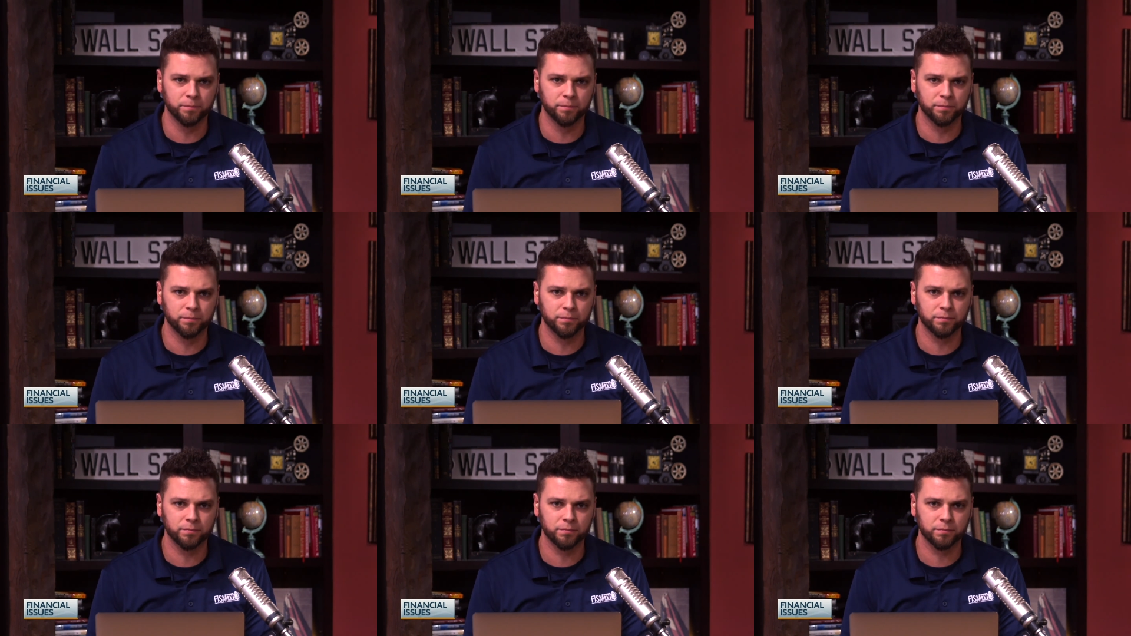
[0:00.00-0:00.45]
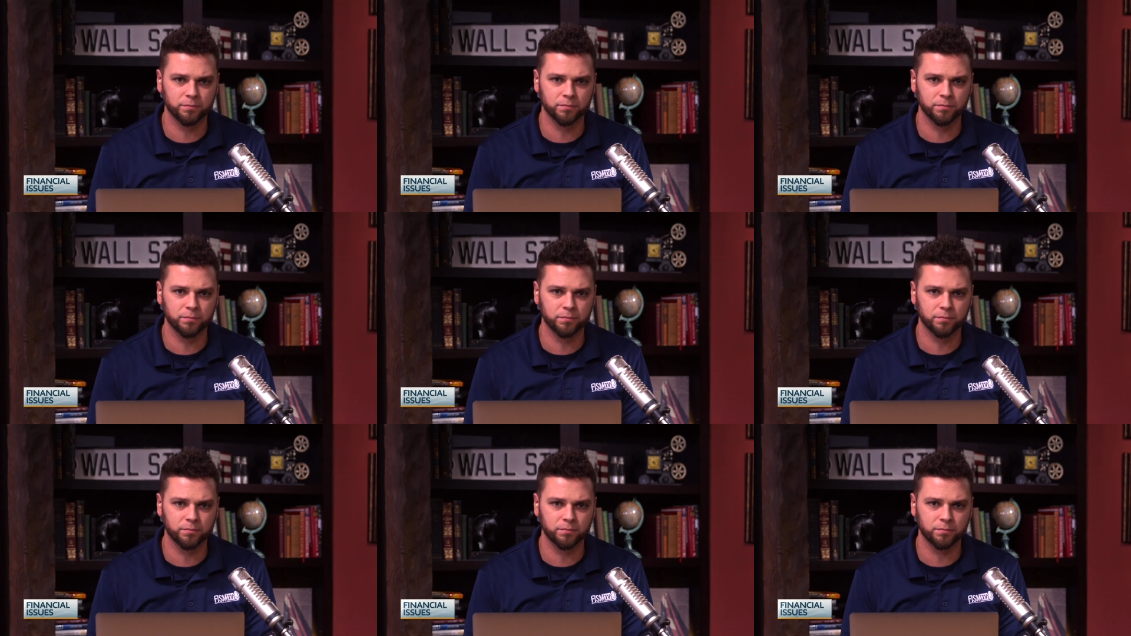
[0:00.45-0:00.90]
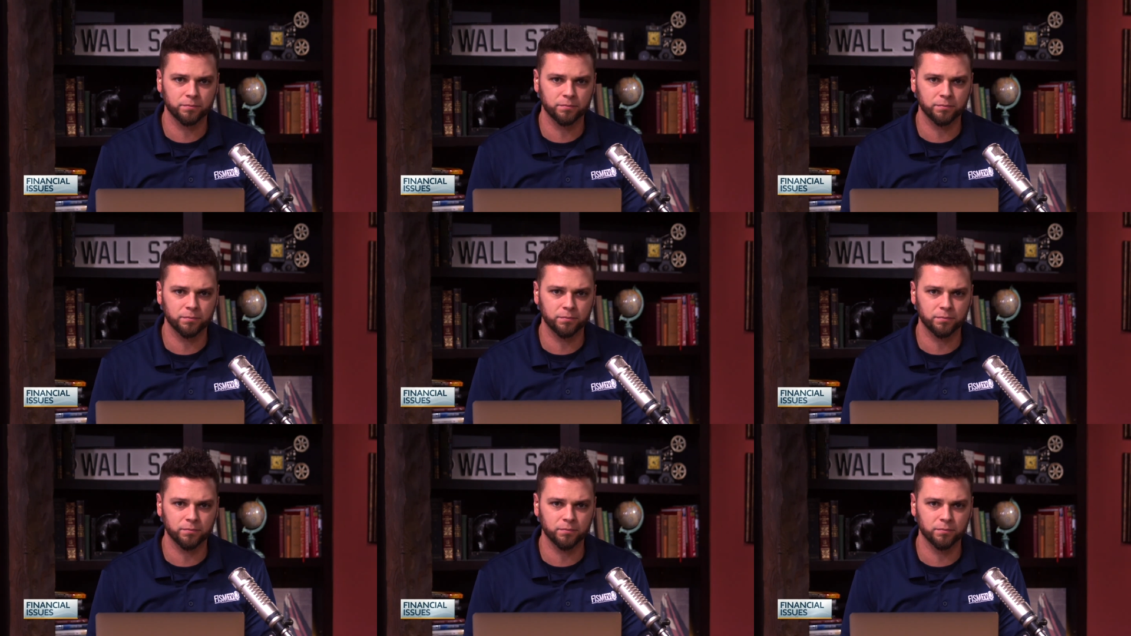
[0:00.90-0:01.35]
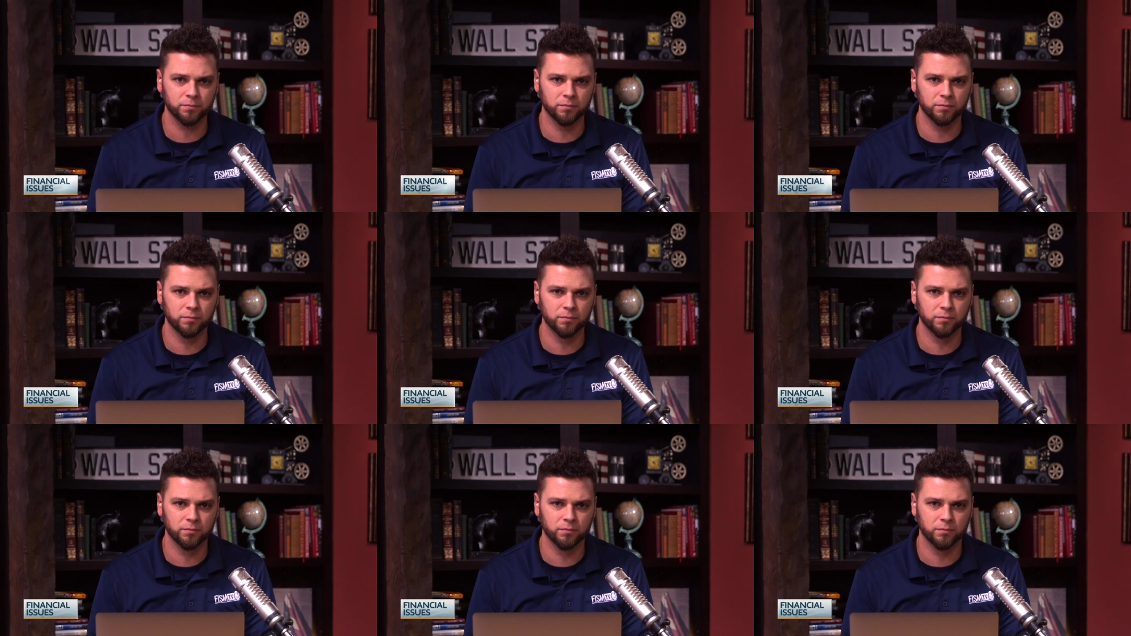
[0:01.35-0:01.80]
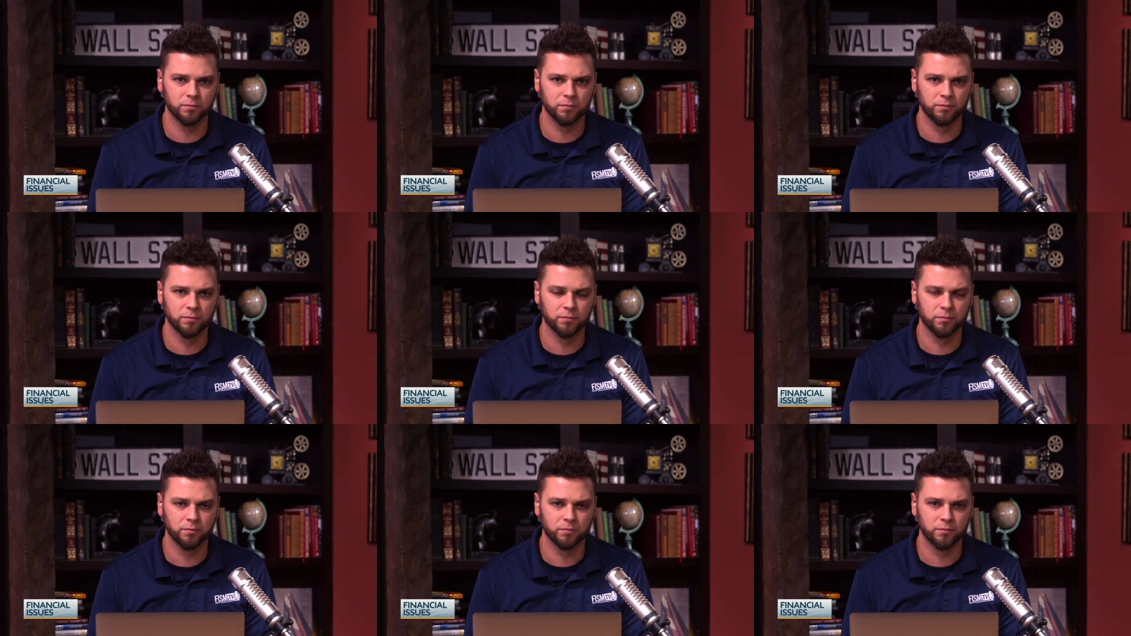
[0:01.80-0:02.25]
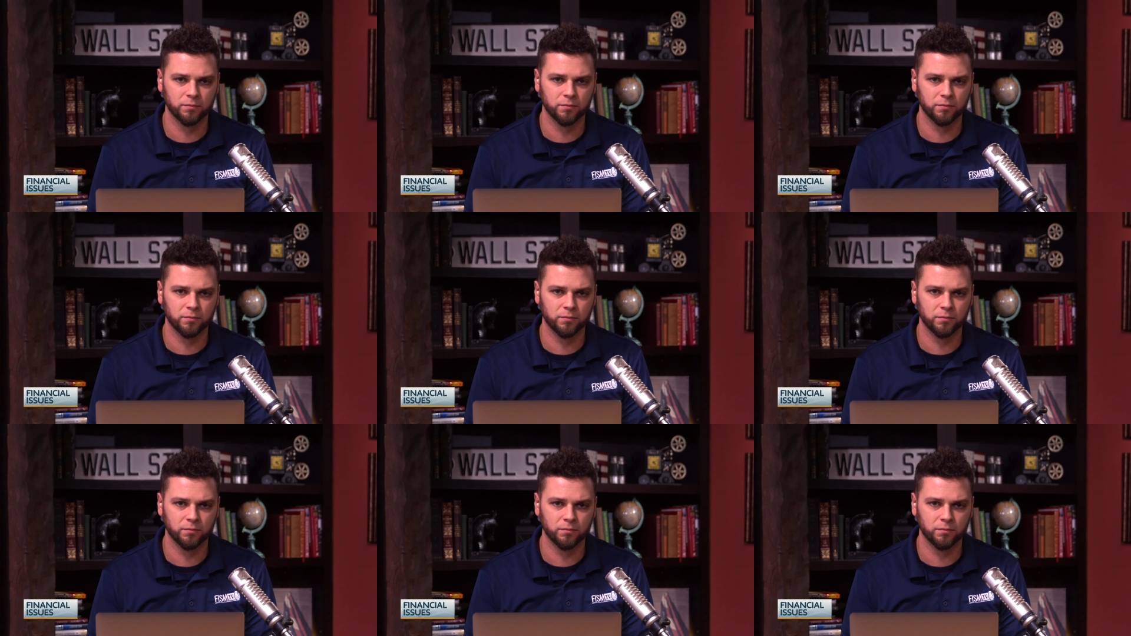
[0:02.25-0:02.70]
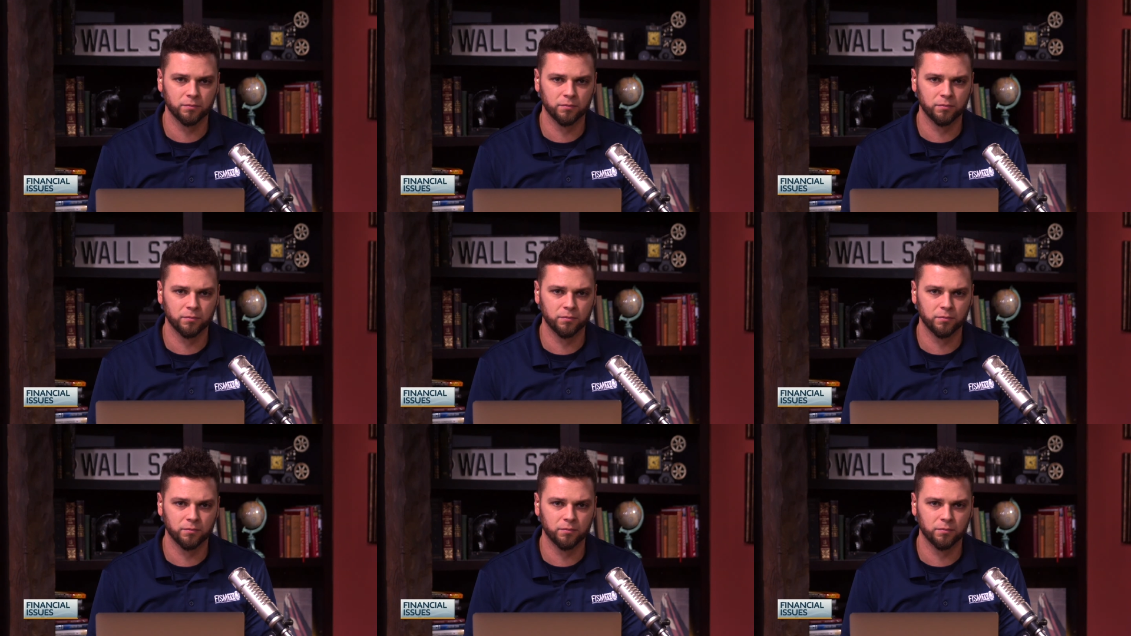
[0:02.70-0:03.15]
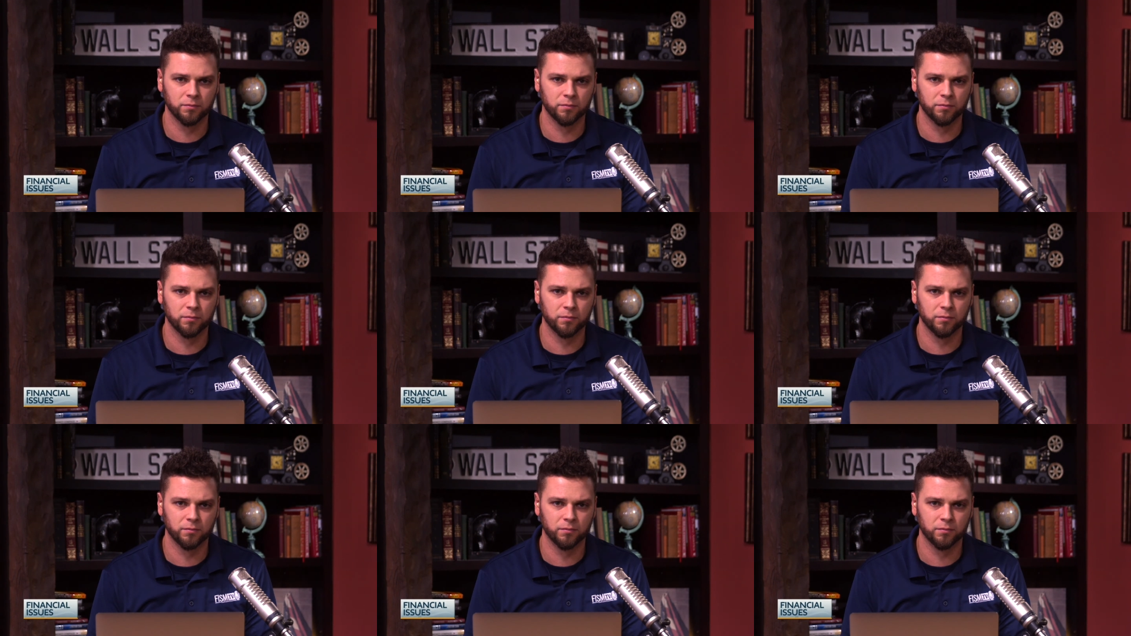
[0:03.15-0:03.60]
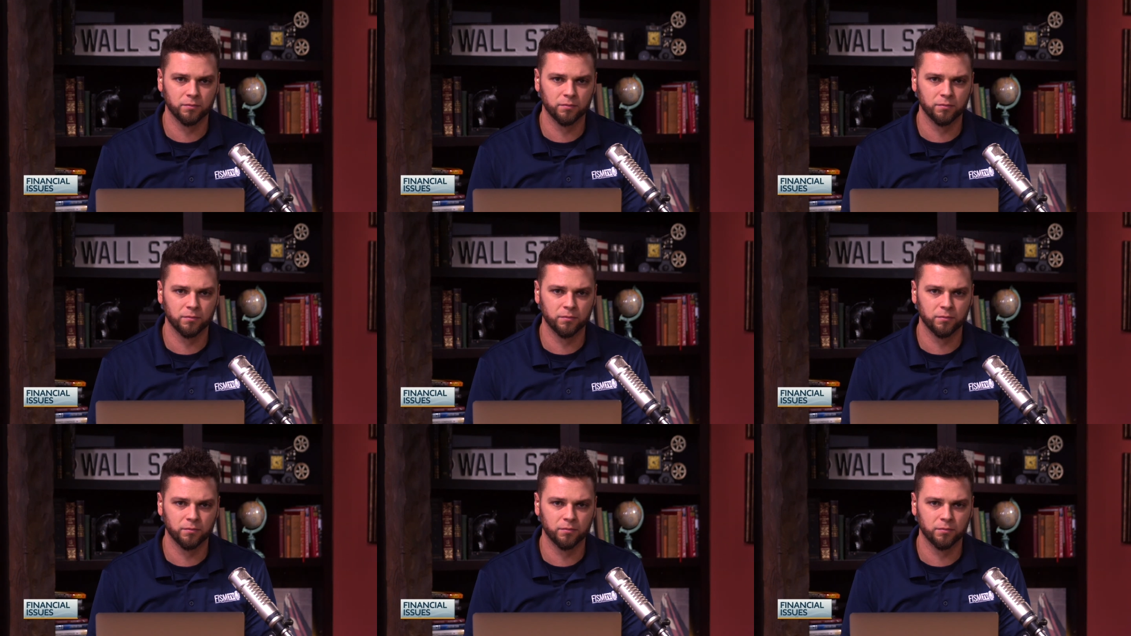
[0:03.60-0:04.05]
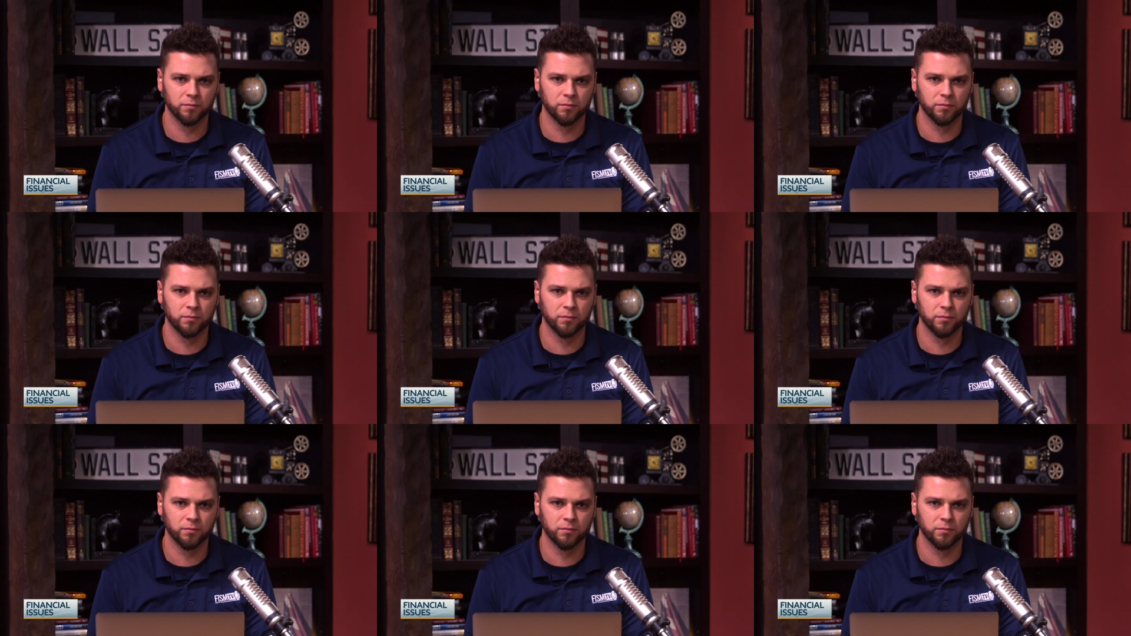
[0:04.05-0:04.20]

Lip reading: No one is speaking in this clip.